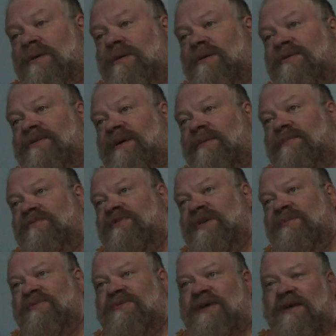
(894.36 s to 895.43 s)
some
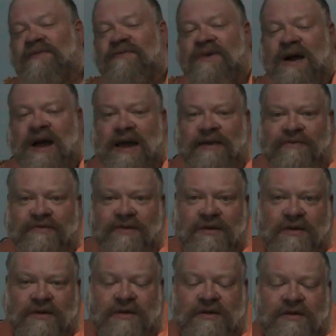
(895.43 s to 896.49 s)
some say five.
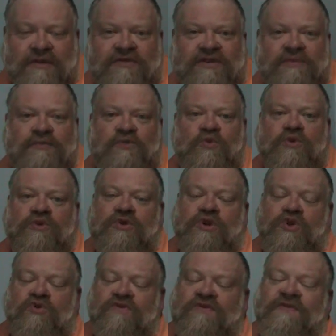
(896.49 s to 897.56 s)
Uh, some will
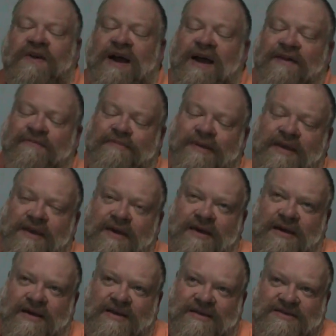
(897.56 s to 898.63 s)
use five
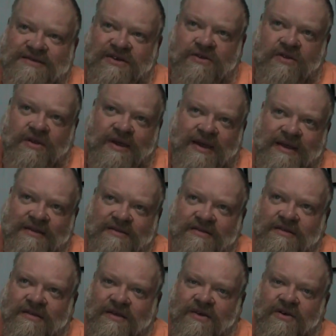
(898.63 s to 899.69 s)
because they'll light
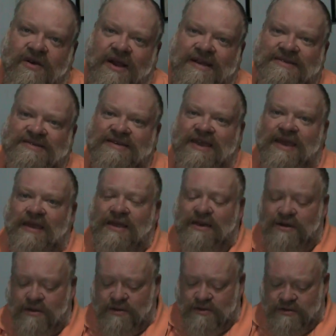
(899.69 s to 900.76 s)
the Christ
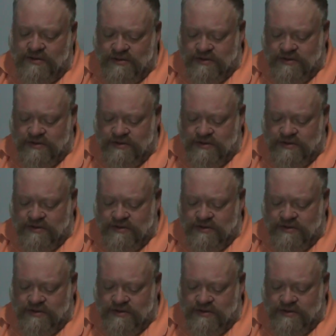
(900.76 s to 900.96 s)
candle.